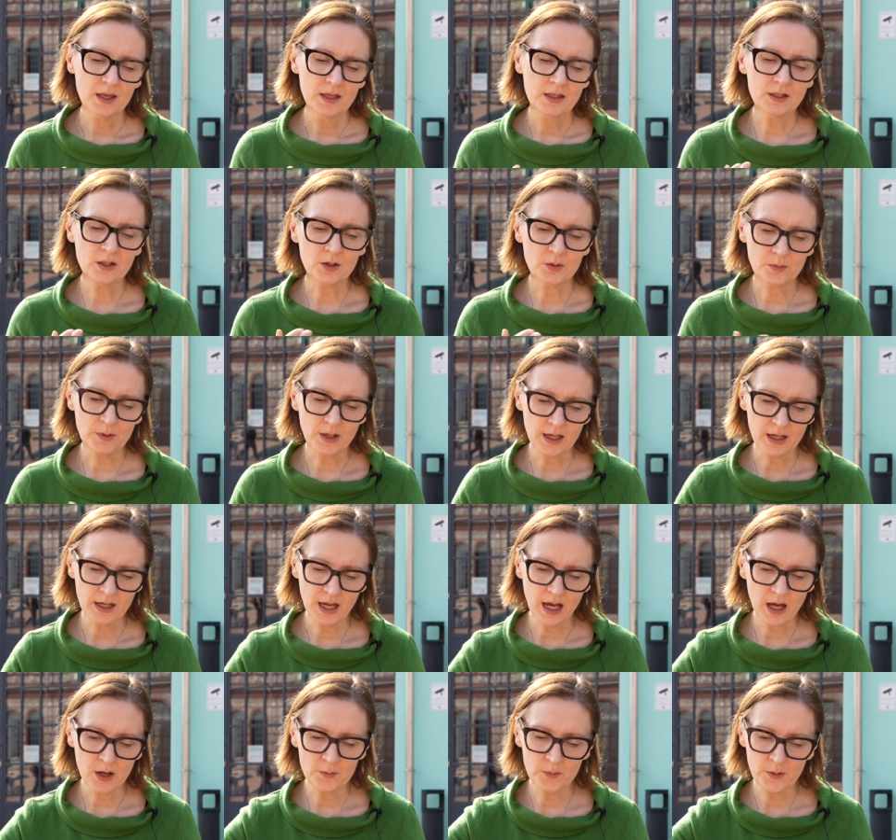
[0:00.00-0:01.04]
you know,
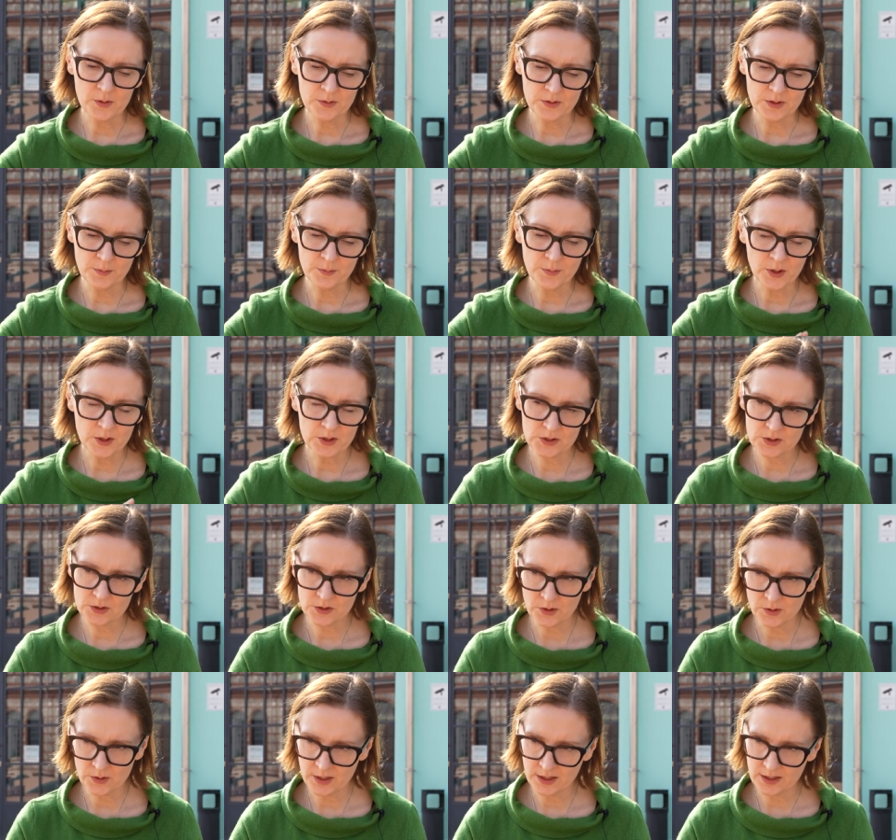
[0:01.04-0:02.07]
how both the brush
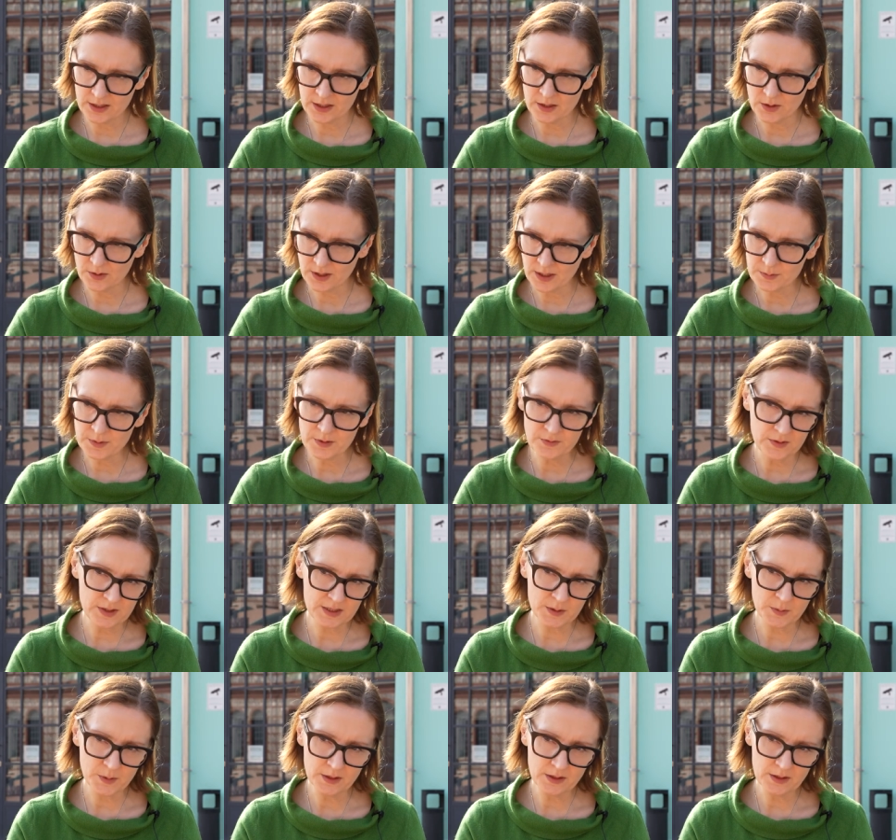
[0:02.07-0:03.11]
stroke, you know, can be
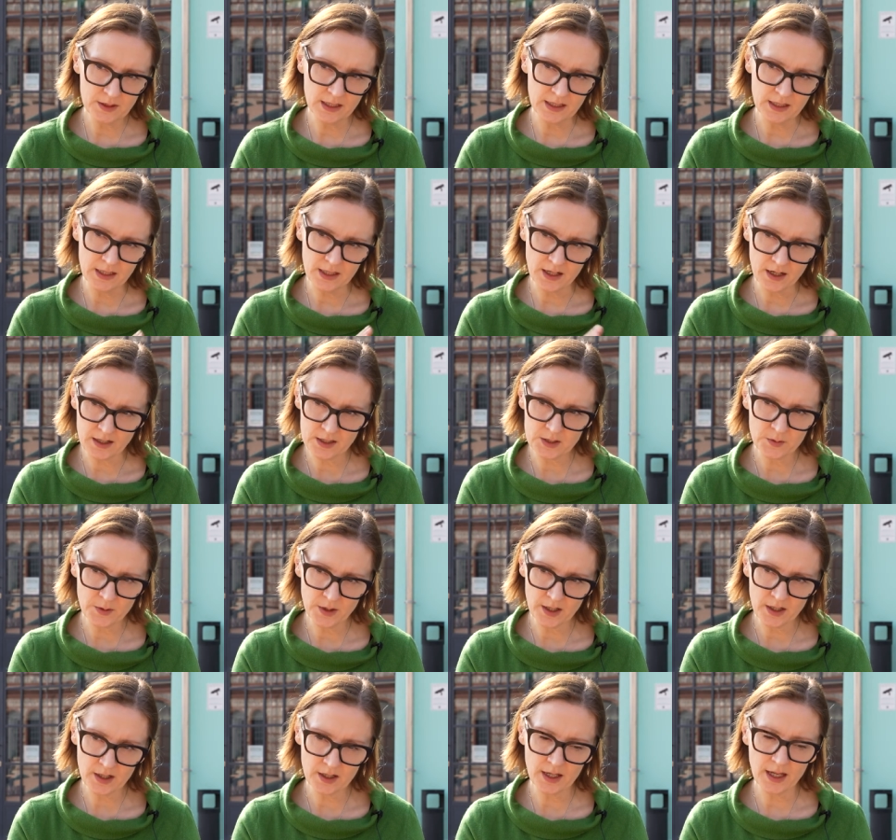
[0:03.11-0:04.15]
visible in an
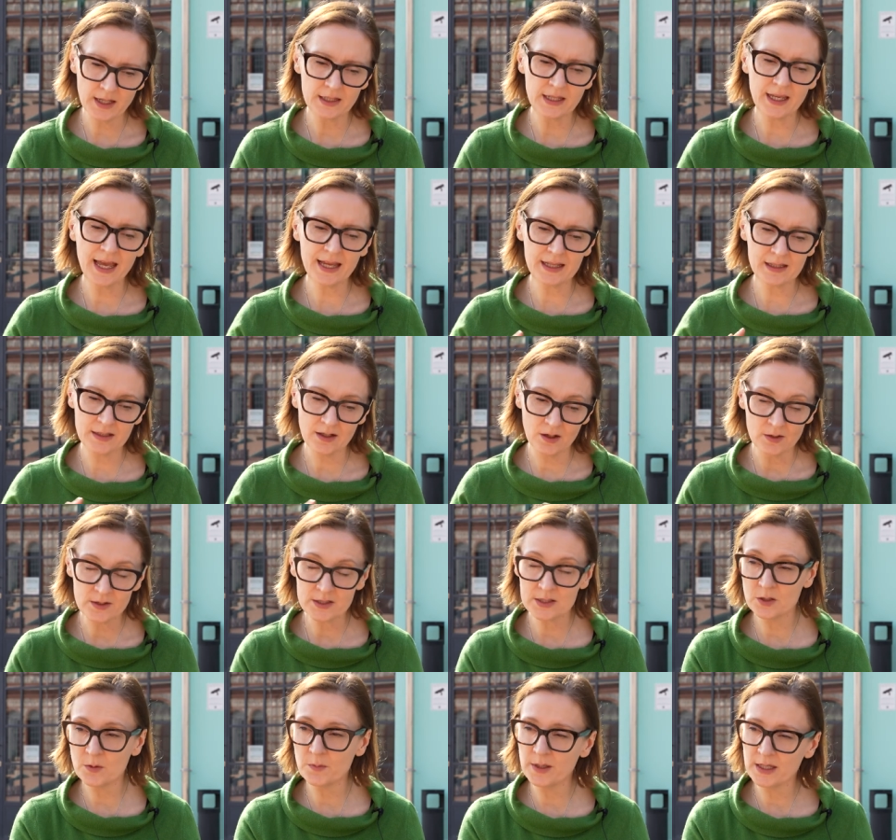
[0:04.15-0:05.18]
artwork and yet
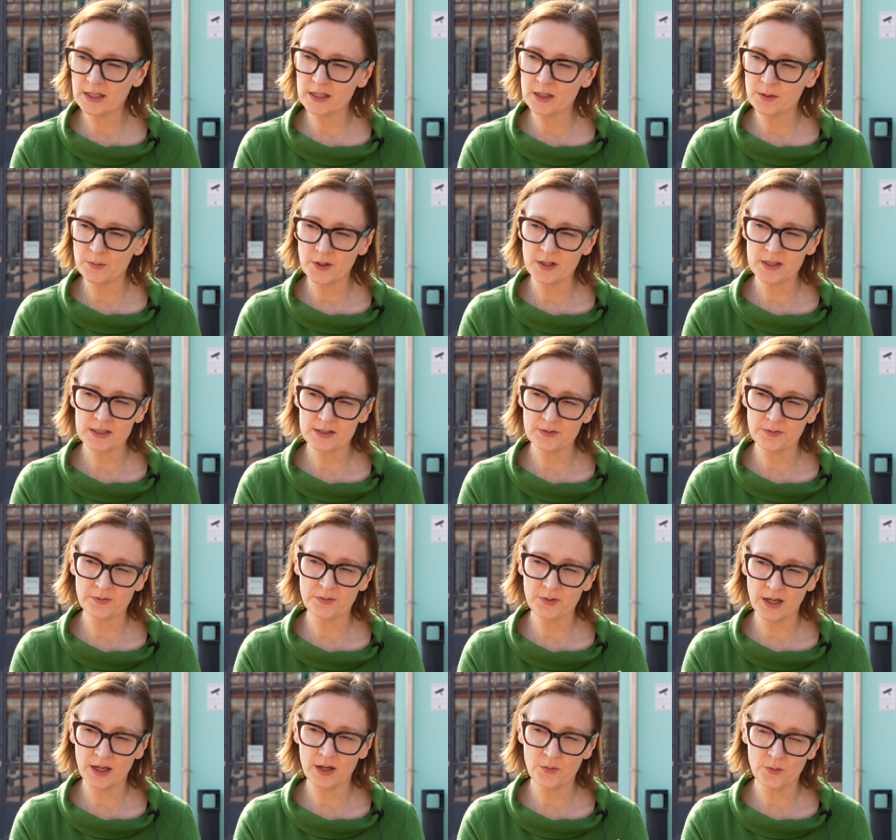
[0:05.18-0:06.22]
also be in an immersive
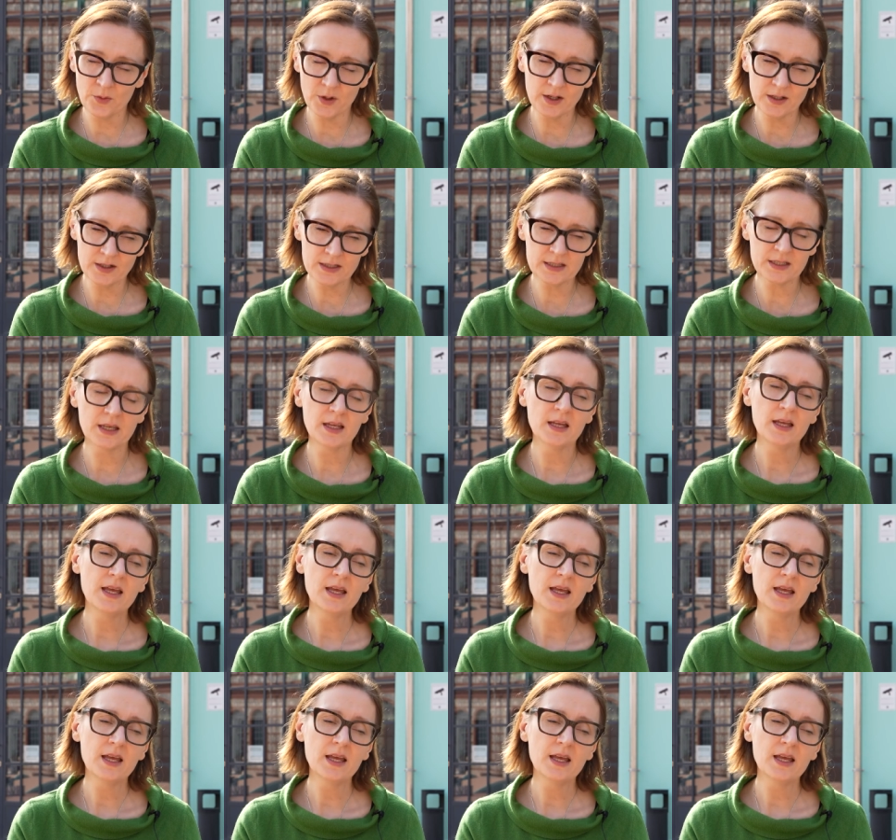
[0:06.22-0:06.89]
world,